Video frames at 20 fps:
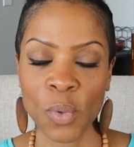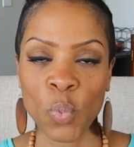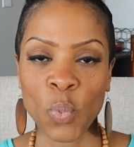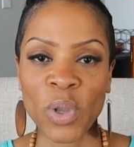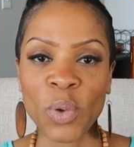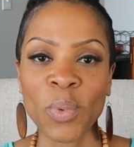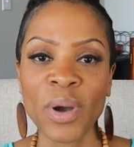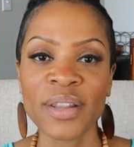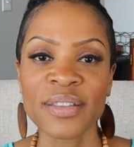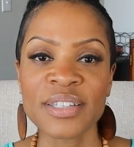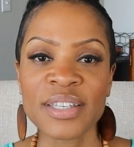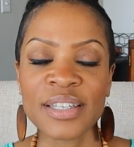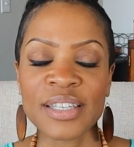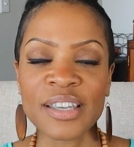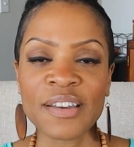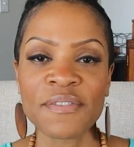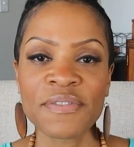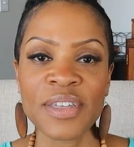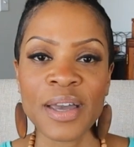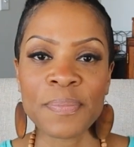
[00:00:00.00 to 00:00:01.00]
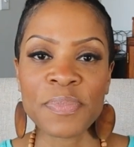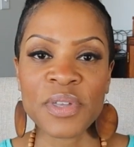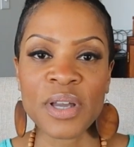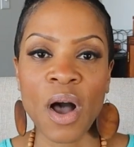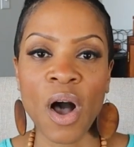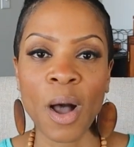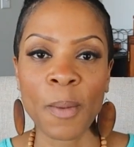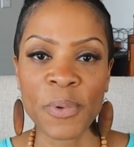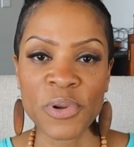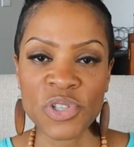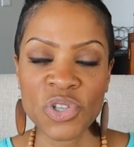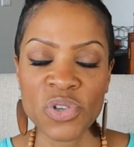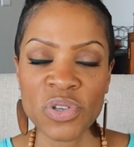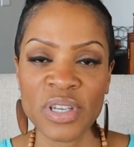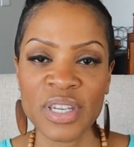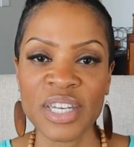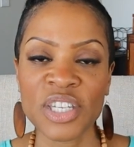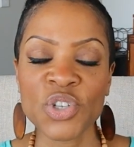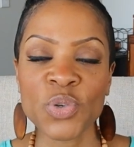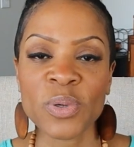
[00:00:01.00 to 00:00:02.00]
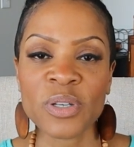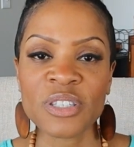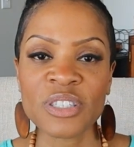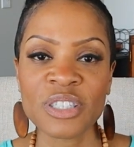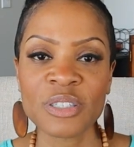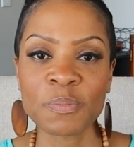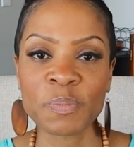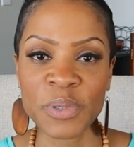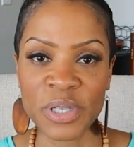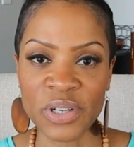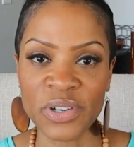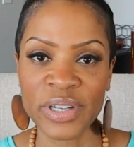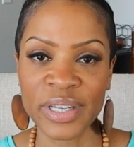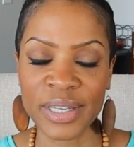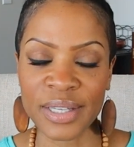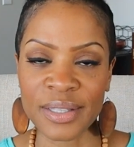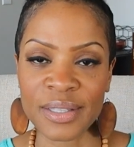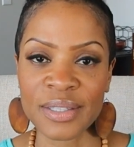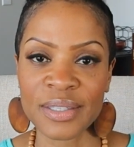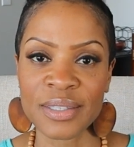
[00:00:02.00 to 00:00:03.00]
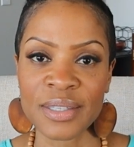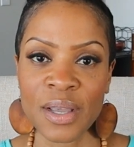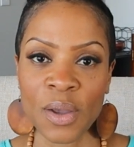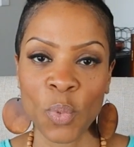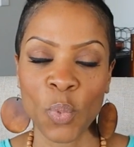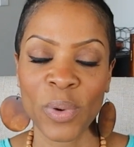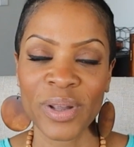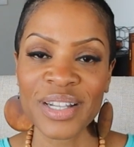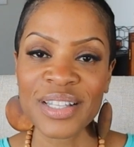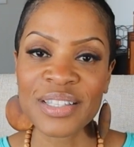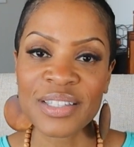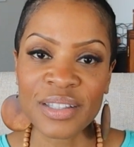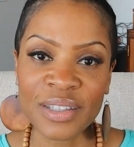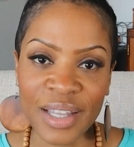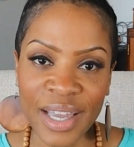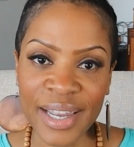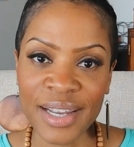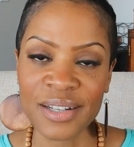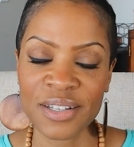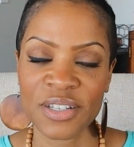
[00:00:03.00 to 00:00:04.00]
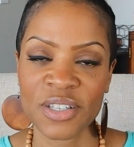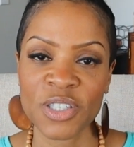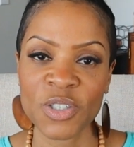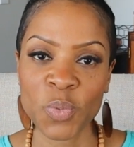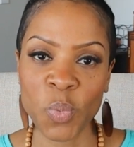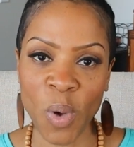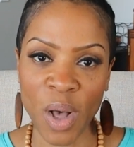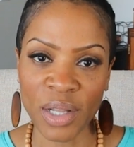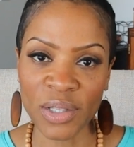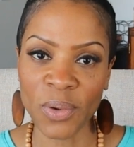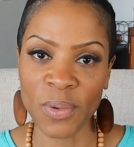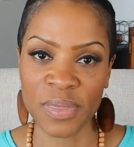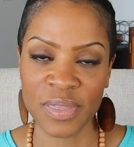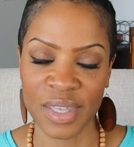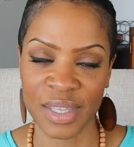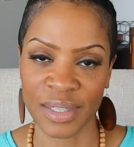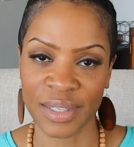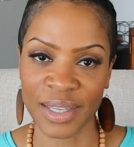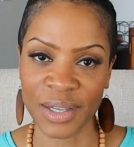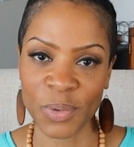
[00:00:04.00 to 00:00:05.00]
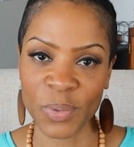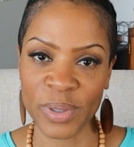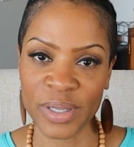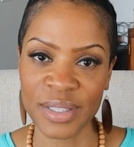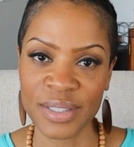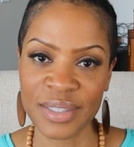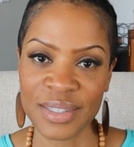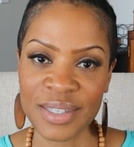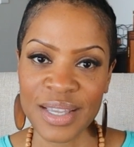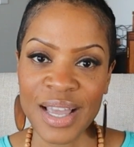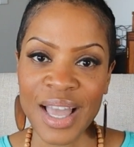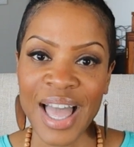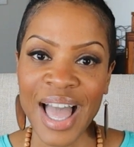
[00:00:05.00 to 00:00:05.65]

We want to give them the opportunity to experience what it's like to swallow thin liquids,